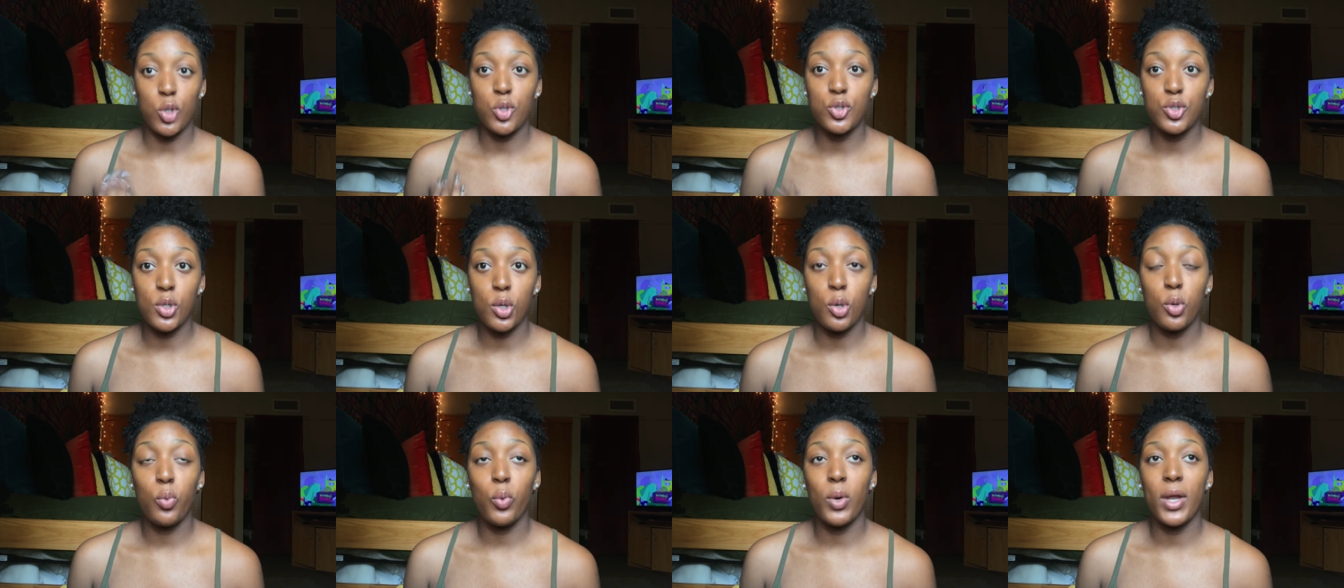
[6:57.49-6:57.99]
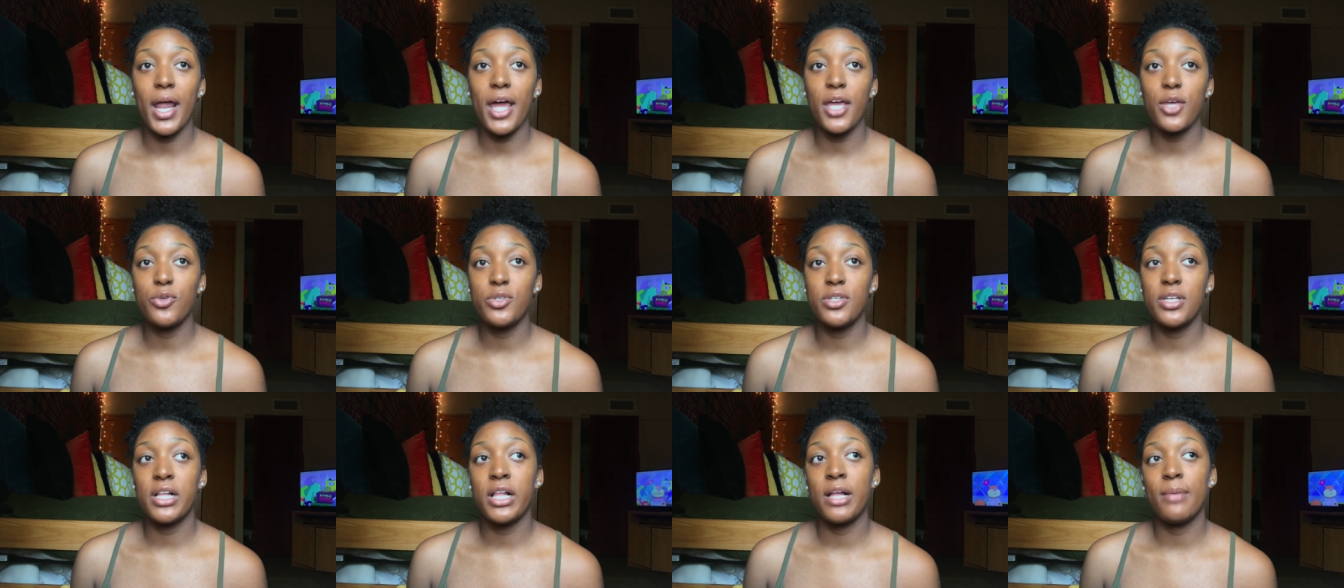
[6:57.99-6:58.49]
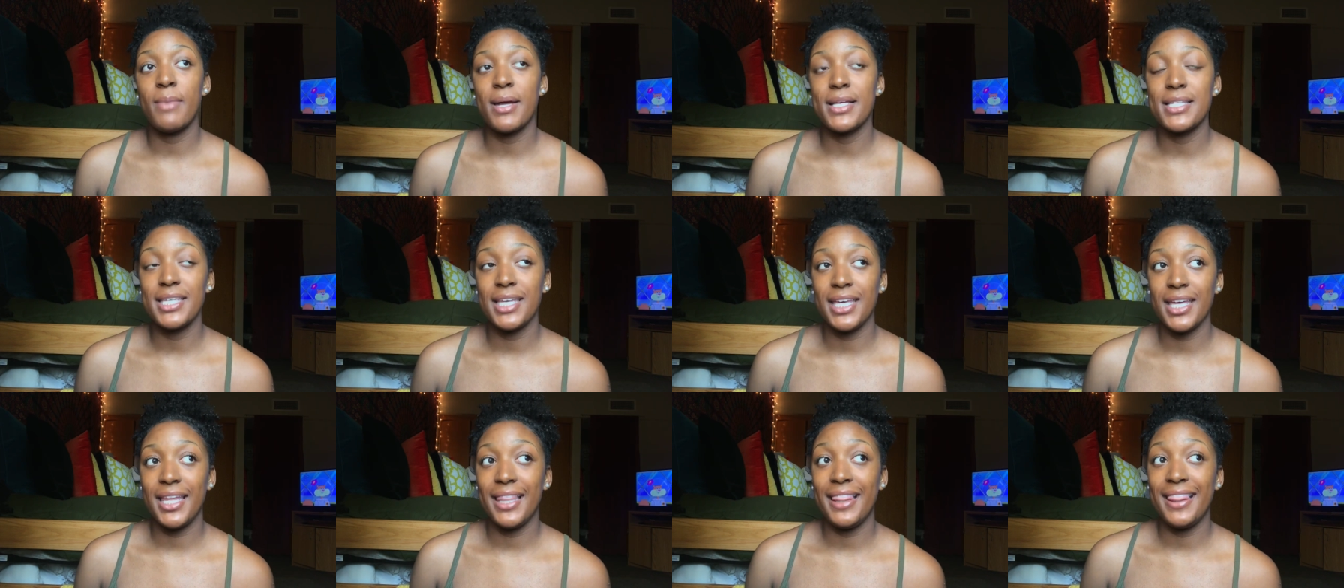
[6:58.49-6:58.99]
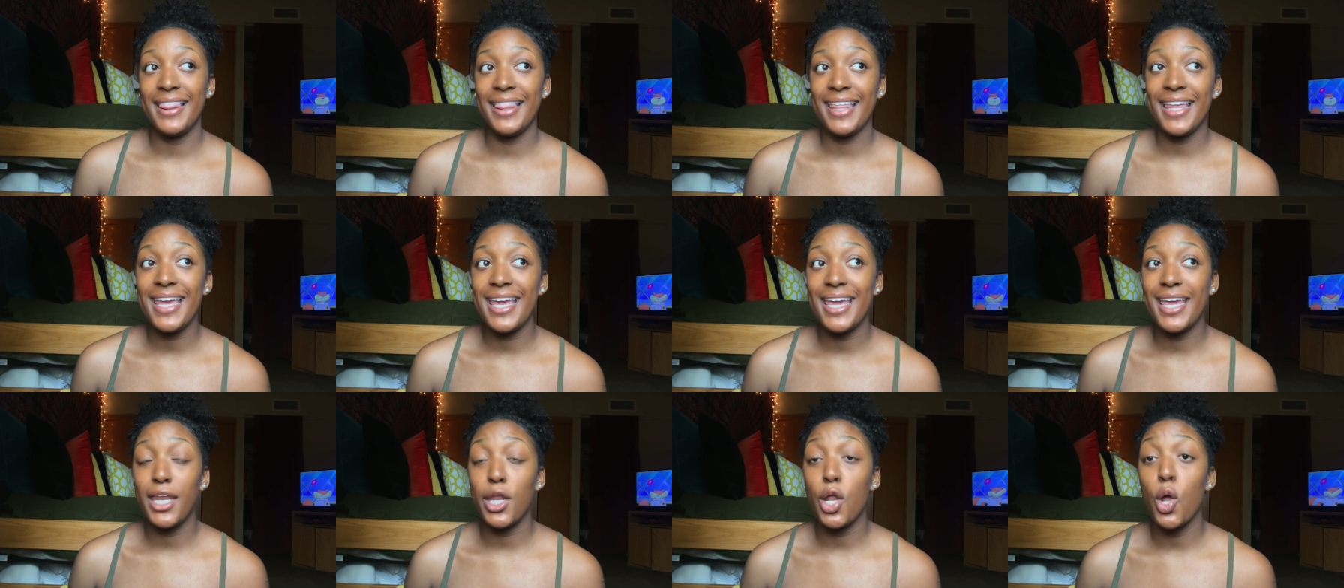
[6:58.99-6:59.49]
So what I used to clear my skin
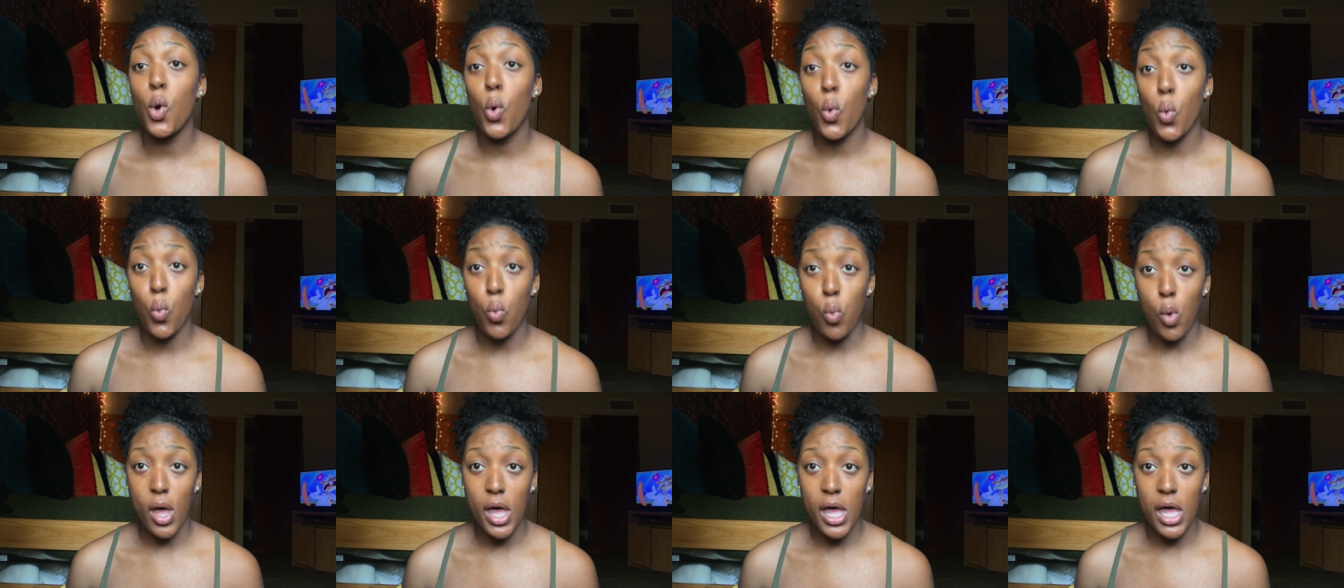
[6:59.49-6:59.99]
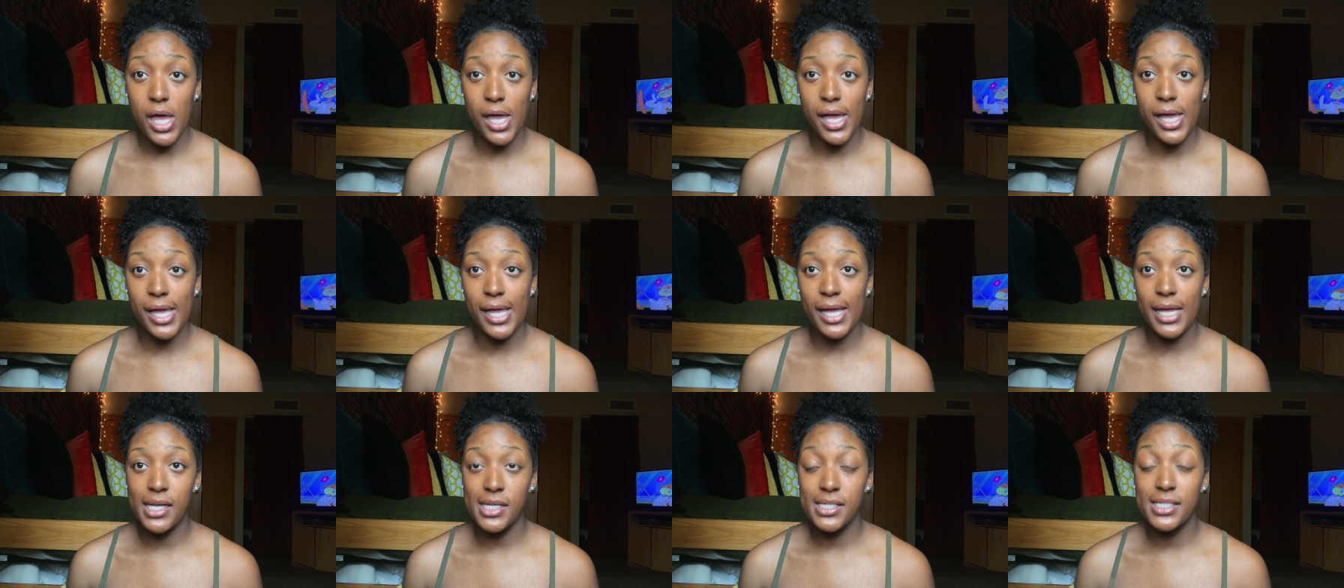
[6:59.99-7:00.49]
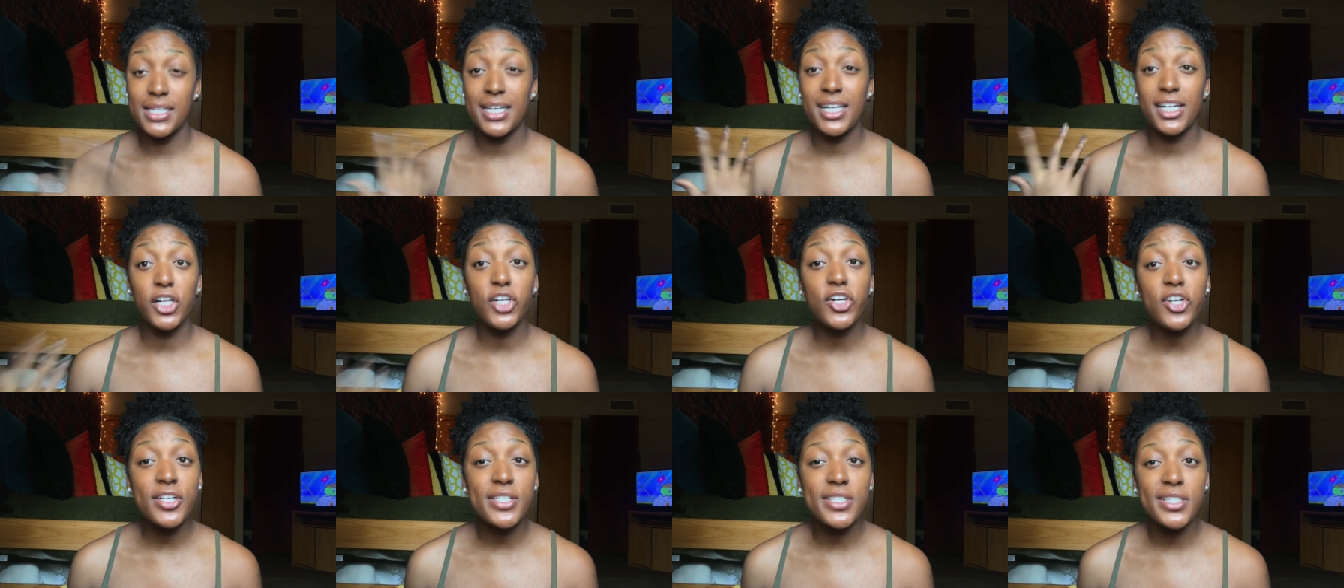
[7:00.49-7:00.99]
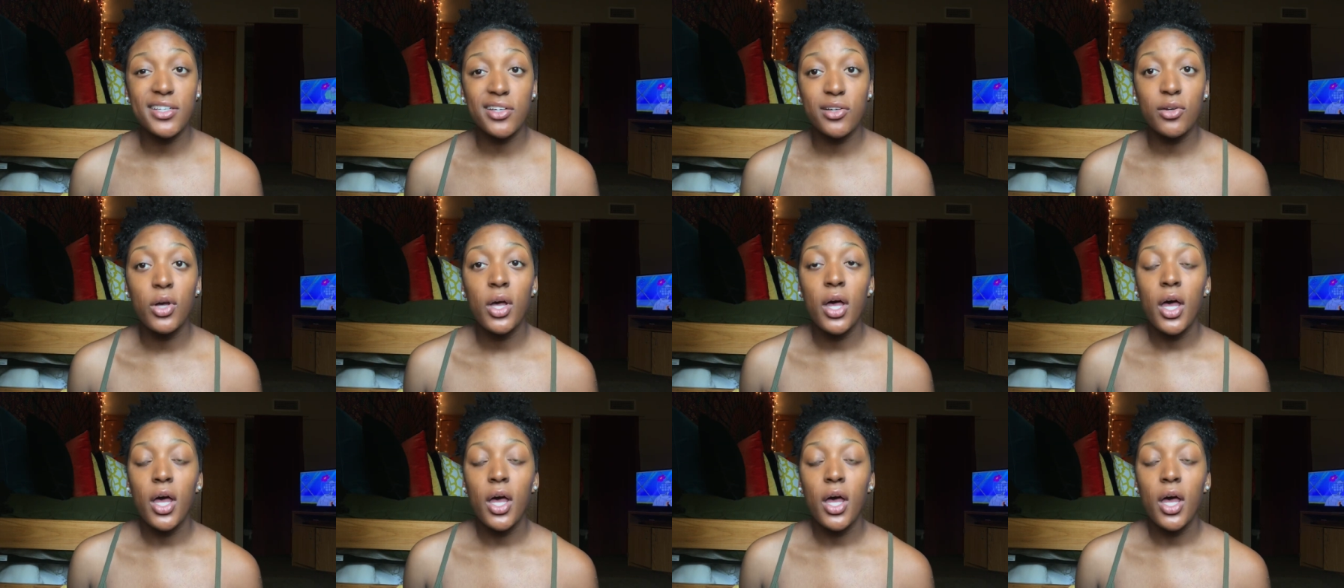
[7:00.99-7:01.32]
then was Clearasil.